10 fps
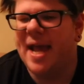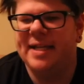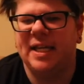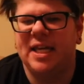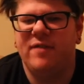
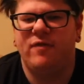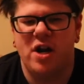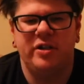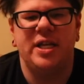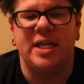Is it
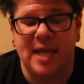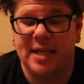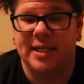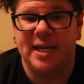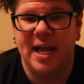kid-friendly?
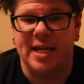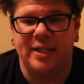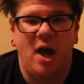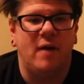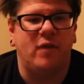Yes, it is.
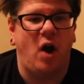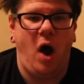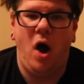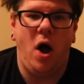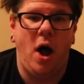For
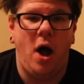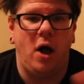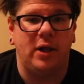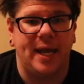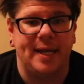
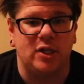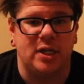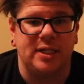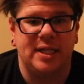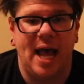all
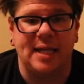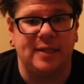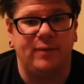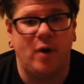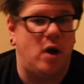ages. That's
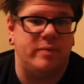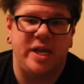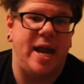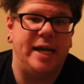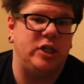from
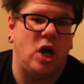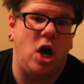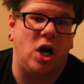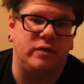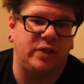the age
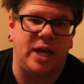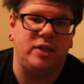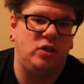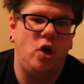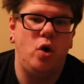of
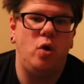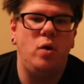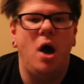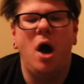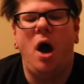like
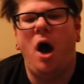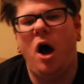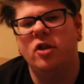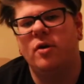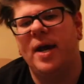2
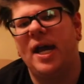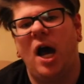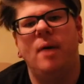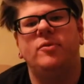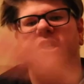all the way
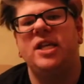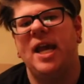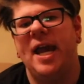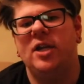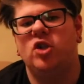up to the
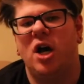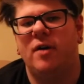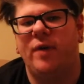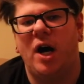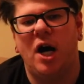age
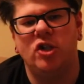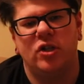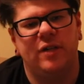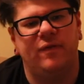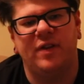of
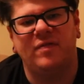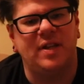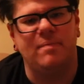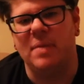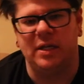
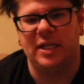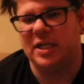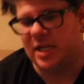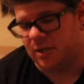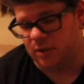150 million
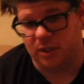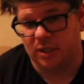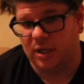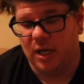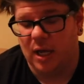years.
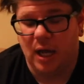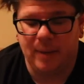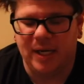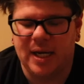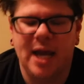I
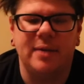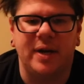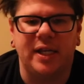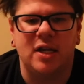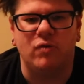mean,
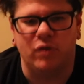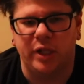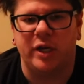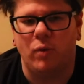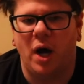anybody can
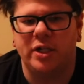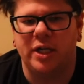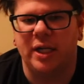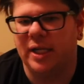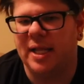really watch
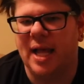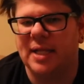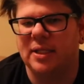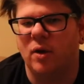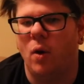it, and then
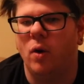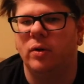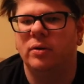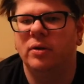that's the whole